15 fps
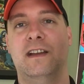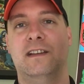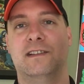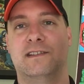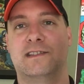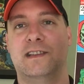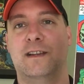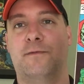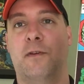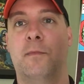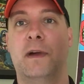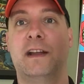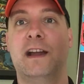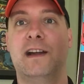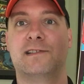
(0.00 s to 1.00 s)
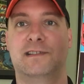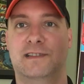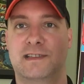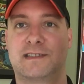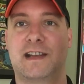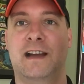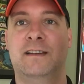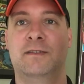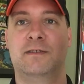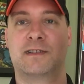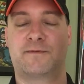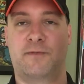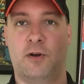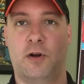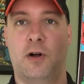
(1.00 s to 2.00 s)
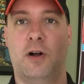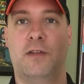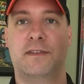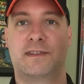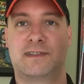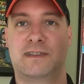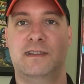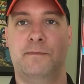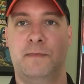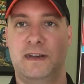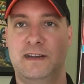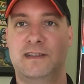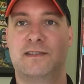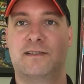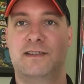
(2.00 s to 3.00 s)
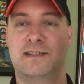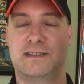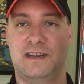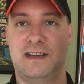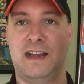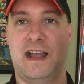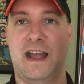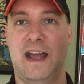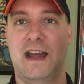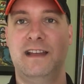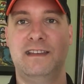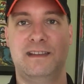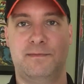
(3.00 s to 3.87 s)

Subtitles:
to see if, oh my gosh, did this guy do this for all the miniseries that he had?